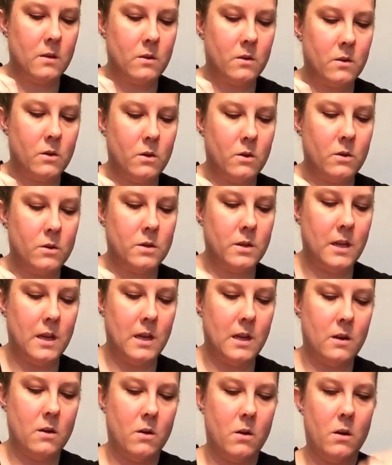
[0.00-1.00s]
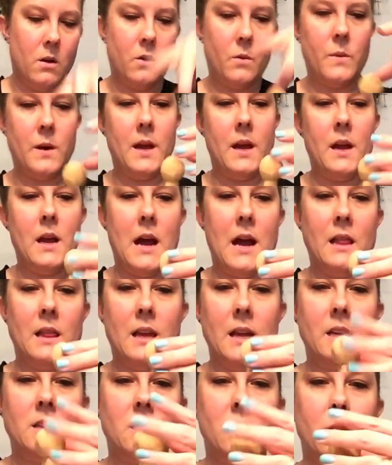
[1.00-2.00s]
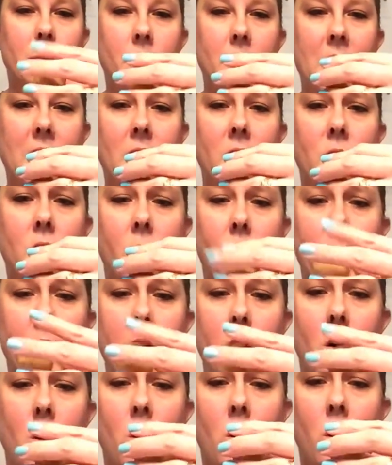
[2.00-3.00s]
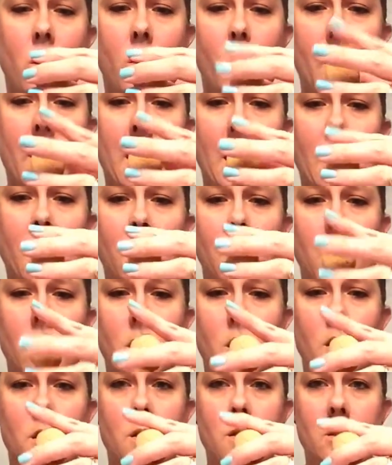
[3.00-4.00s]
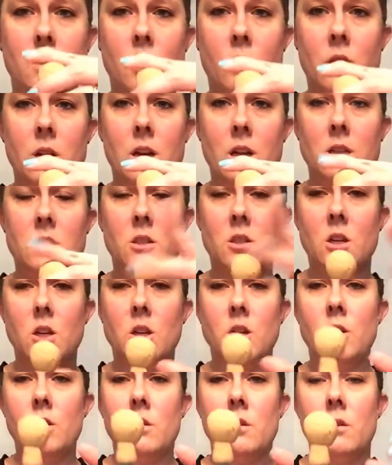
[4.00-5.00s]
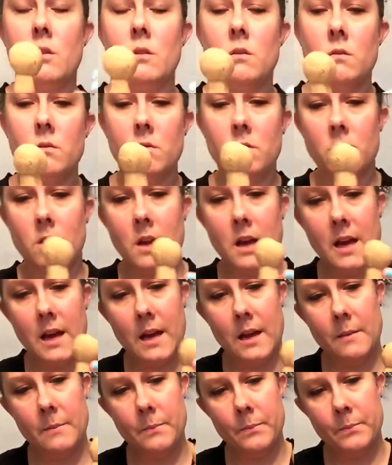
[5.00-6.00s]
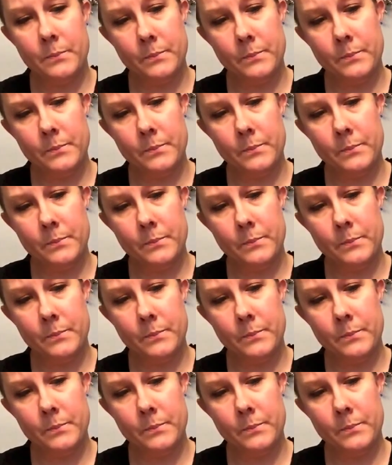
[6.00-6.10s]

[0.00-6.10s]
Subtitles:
goes in all the way. I like to make it go in all the way so that it's secure, okay?